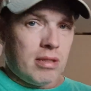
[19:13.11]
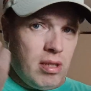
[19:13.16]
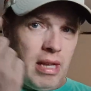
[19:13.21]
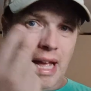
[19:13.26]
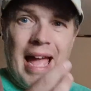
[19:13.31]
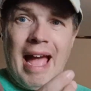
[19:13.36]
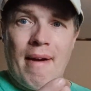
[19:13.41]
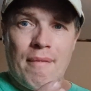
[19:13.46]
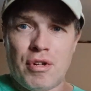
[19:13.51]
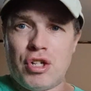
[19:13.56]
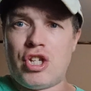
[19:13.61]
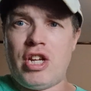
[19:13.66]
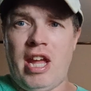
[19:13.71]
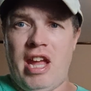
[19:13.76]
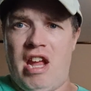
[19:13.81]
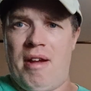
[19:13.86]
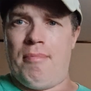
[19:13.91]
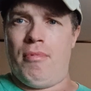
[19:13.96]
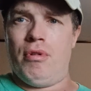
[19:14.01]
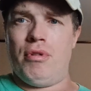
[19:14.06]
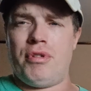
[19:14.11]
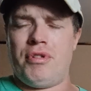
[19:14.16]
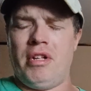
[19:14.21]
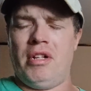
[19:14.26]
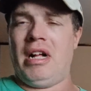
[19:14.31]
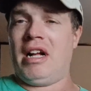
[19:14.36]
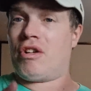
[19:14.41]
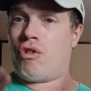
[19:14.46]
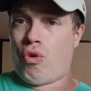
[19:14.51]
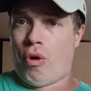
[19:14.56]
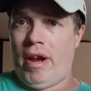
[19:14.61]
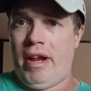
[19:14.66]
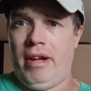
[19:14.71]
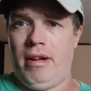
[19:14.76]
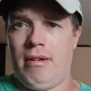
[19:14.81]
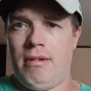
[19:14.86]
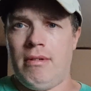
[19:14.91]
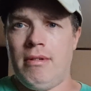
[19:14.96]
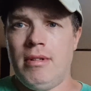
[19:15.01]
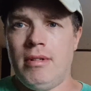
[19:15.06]
average cameras. They're not great,
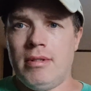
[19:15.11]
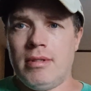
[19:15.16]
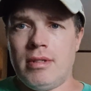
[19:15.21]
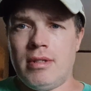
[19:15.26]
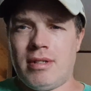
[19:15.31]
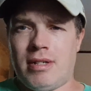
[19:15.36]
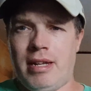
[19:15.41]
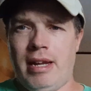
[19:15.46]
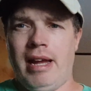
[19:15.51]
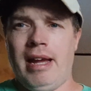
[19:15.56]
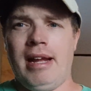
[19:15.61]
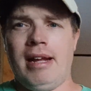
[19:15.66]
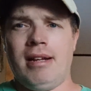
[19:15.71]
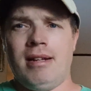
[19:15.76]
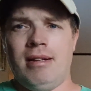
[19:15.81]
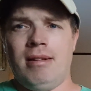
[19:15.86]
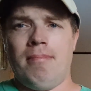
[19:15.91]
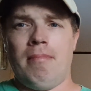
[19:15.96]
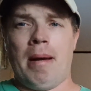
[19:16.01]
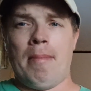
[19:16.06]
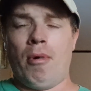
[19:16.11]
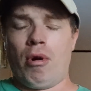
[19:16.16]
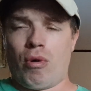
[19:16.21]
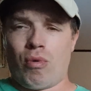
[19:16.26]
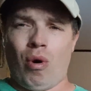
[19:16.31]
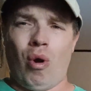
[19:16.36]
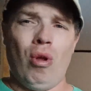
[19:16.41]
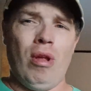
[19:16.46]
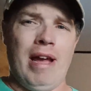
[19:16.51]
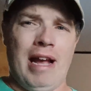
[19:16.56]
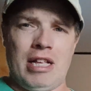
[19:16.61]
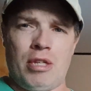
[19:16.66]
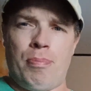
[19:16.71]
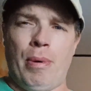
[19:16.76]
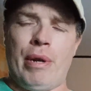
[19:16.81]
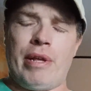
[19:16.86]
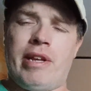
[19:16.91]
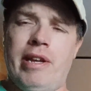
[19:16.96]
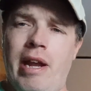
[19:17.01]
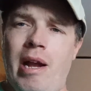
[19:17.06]
okay? My Motorola has
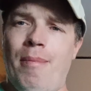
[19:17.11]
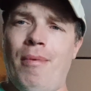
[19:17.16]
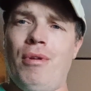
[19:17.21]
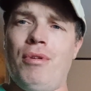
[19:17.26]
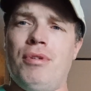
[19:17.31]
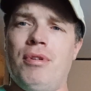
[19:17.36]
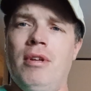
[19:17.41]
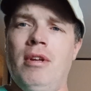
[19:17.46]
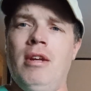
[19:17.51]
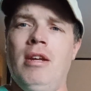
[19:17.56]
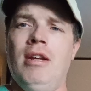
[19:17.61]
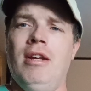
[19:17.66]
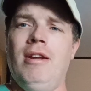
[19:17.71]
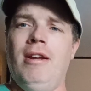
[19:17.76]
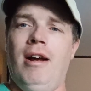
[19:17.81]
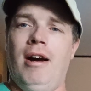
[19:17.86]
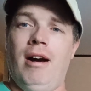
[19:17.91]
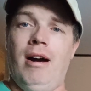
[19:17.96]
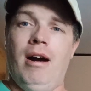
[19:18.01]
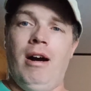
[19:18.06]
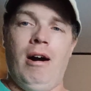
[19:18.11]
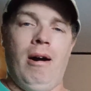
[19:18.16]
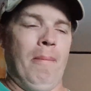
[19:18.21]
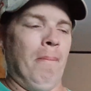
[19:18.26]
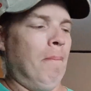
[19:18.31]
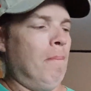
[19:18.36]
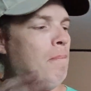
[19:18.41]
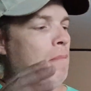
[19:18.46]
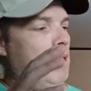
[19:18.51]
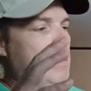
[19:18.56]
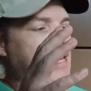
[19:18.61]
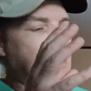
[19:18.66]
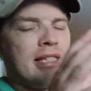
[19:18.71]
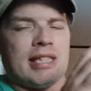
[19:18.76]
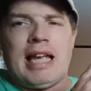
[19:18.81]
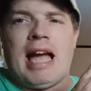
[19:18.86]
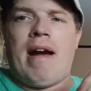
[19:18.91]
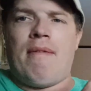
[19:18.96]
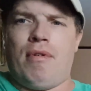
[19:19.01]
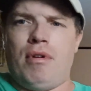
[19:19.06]
better cameras. But
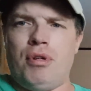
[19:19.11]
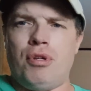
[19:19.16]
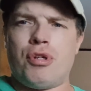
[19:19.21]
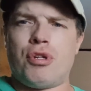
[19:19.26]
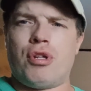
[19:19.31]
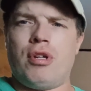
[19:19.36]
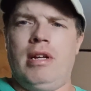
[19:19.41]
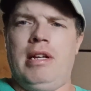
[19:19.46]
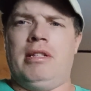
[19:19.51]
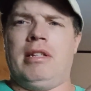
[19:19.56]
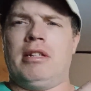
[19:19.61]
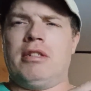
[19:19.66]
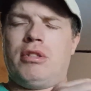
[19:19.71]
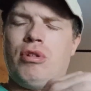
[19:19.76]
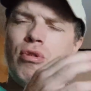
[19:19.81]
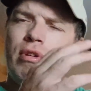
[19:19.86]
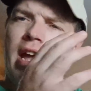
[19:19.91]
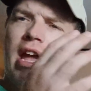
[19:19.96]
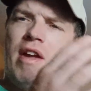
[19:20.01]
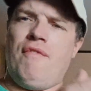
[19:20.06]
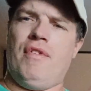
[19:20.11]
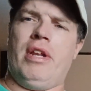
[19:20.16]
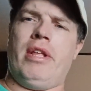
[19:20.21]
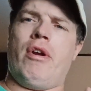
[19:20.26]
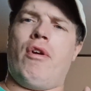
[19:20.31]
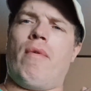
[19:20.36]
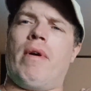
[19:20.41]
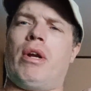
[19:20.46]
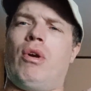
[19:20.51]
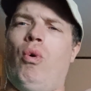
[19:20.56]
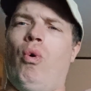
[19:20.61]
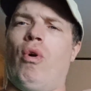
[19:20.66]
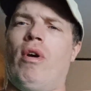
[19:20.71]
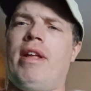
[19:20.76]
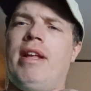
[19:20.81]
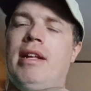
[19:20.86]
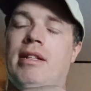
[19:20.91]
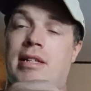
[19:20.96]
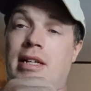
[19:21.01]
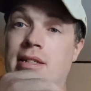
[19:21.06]
it's average. It does 2K video
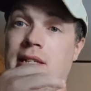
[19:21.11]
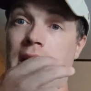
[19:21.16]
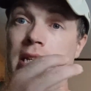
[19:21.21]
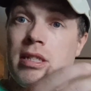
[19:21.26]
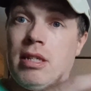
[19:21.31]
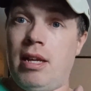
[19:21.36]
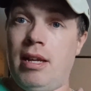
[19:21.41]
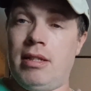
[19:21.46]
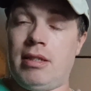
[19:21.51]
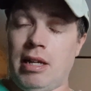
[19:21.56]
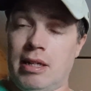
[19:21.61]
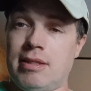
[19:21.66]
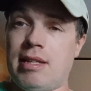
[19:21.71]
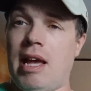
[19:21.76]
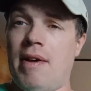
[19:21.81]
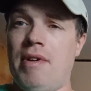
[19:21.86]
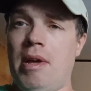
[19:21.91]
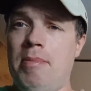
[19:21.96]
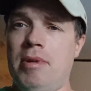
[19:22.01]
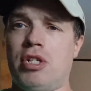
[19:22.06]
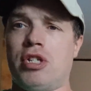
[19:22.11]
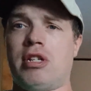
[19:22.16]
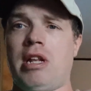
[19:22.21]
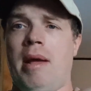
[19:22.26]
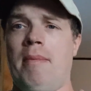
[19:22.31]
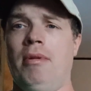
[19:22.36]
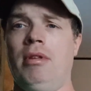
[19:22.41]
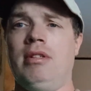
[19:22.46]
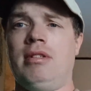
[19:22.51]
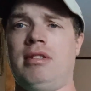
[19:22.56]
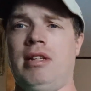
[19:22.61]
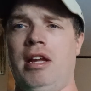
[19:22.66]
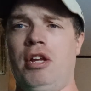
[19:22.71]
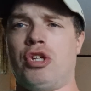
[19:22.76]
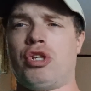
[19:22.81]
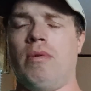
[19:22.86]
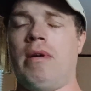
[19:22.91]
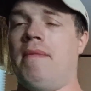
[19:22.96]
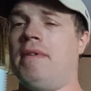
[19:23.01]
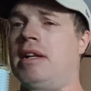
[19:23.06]
recording. It does have image
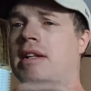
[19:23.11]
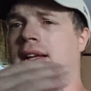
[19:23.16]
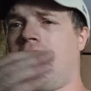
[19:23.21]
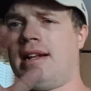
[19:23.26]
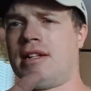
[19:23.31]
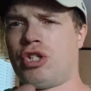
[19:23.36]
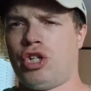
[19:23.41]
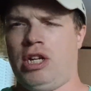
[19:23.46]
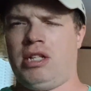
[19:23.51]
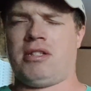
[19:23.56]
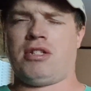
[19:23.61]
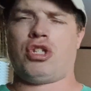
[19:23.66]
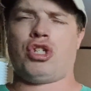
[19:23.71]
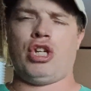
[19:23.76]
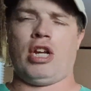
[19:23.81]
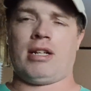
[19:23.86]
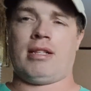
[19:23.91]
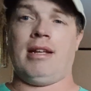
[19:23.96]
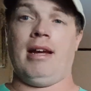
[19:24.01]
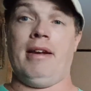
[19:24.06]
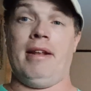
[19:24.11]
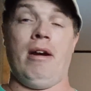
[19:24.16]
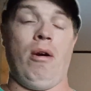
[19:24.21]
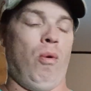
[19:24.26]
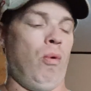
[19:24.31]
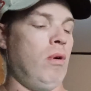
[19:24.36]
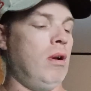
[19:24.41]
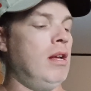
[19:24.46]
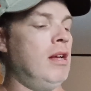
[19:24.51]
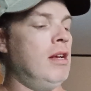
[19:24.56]
stabilization. We haven't had a chance to check that out.